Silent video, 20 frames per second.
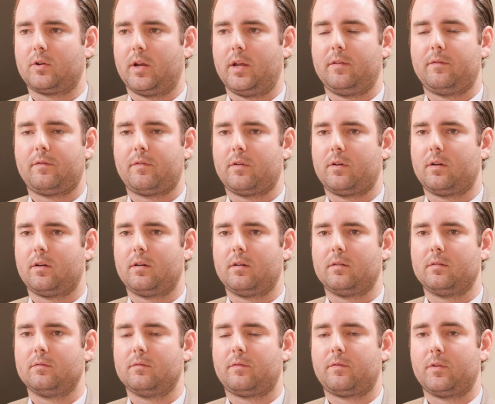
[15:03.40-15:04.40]
great
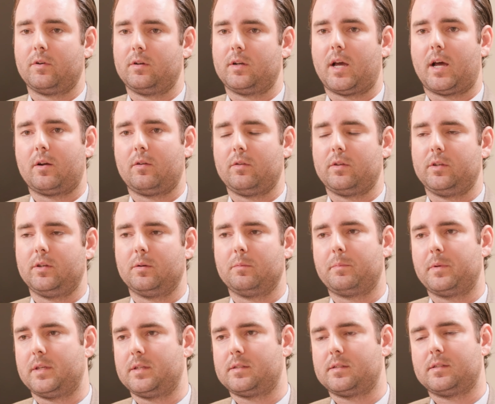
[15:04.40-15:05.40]
for not only your
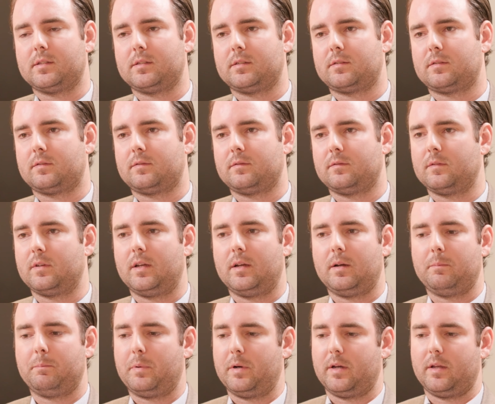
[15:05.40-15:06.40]
business,
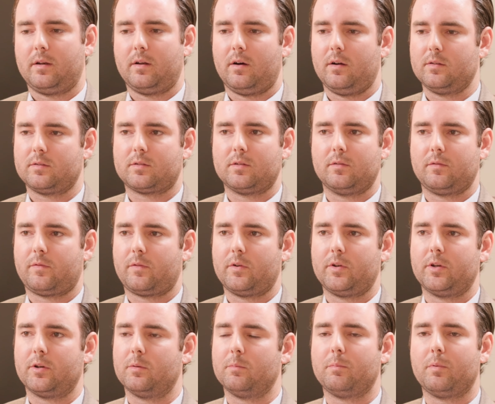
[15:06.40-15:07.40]
but also for
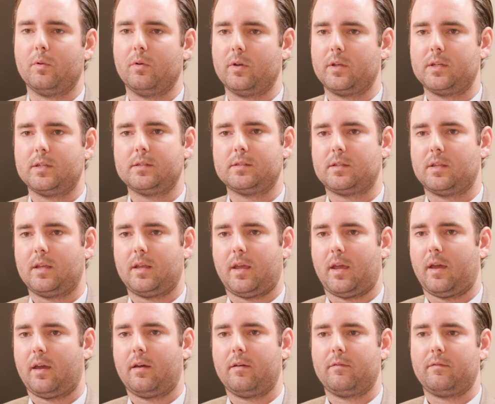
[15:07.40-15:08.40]
your employees. They
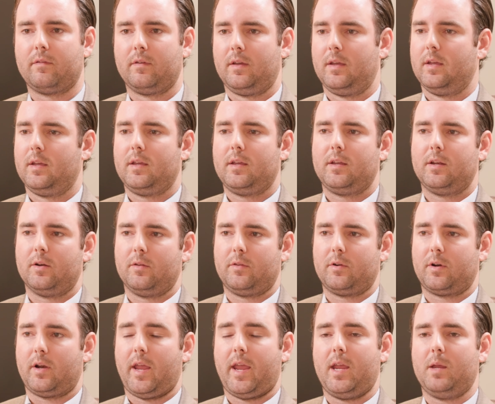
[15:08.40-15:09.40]
have,
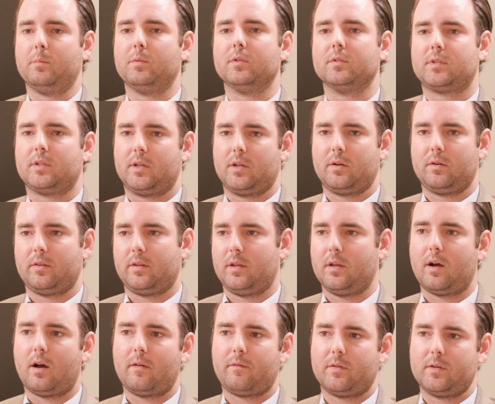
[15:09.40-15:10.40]
they're able to go to
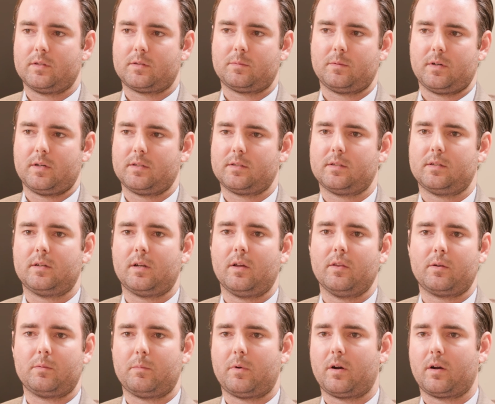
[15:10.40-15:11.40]
the office, whereas in
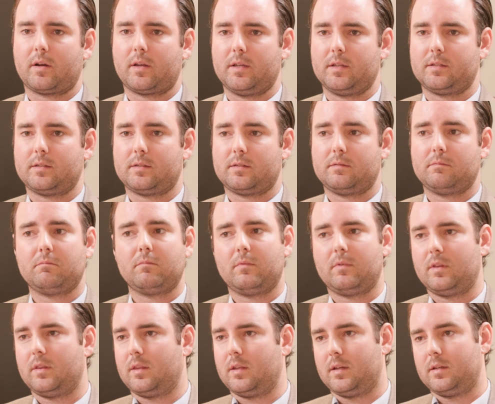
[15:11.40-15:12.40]
other markets,
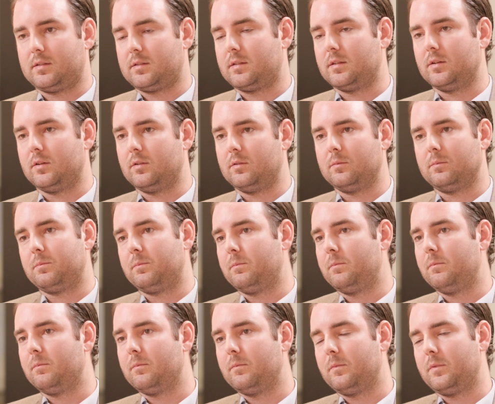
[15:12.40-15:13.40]
there's still
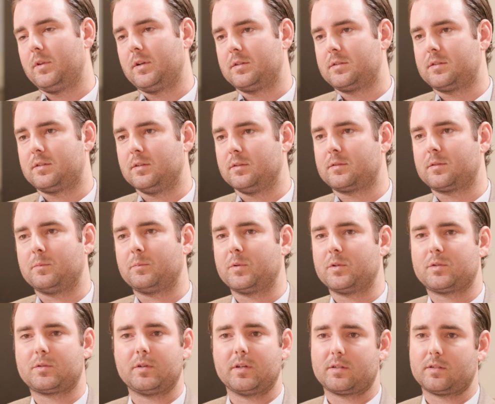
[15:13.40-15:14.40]
some
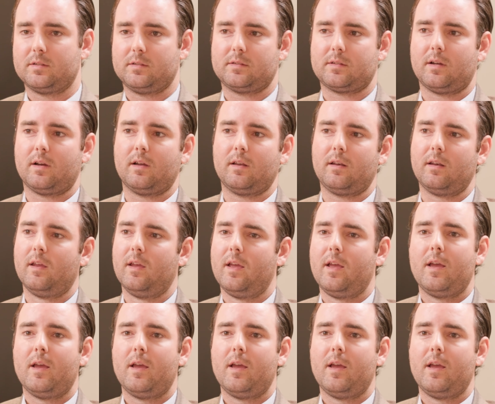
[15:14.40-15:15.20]
restrictions on